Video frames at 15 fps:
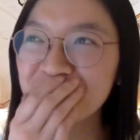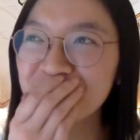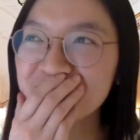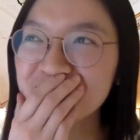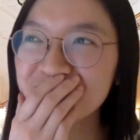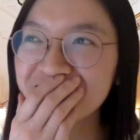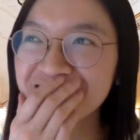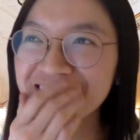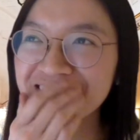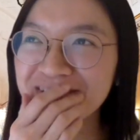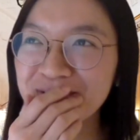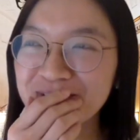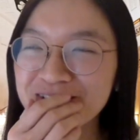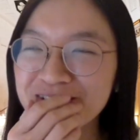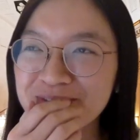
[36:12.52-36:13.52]
during the
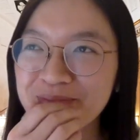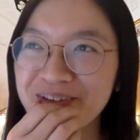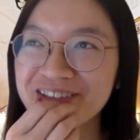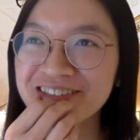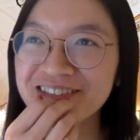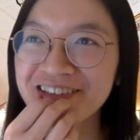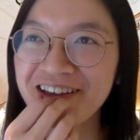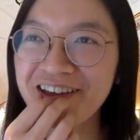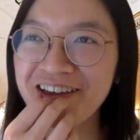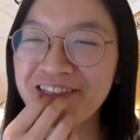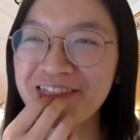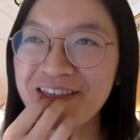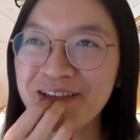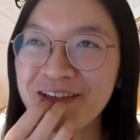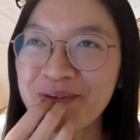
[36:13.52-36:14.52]
Christmas, I
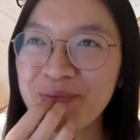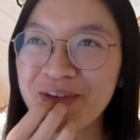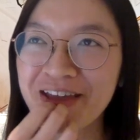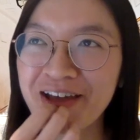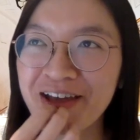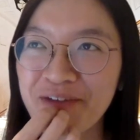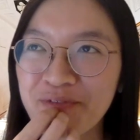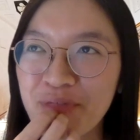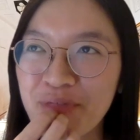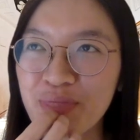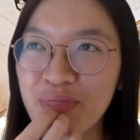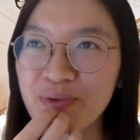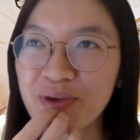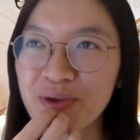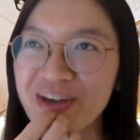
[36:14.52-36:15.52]
think we have
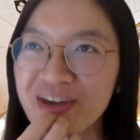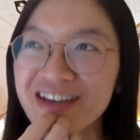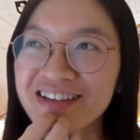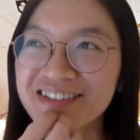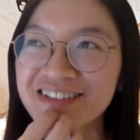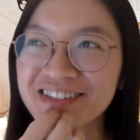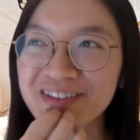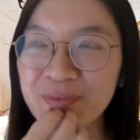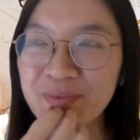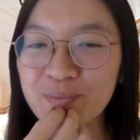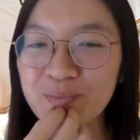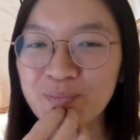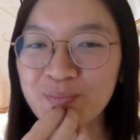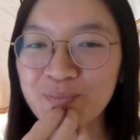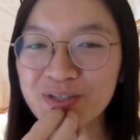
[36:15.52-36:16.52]
3 weeks
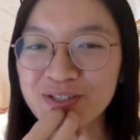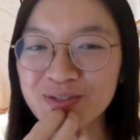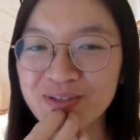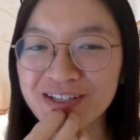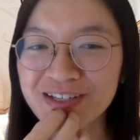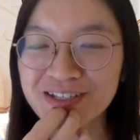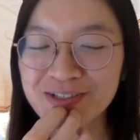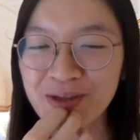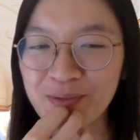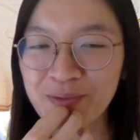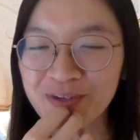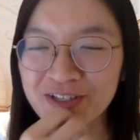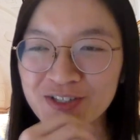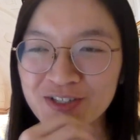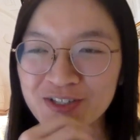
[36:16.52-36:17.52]
between term
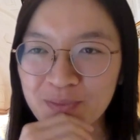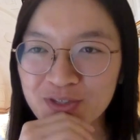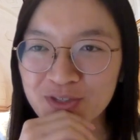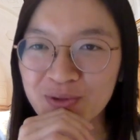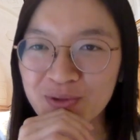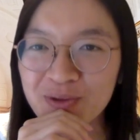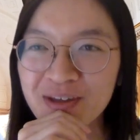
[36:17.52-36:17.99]
1 and term 2.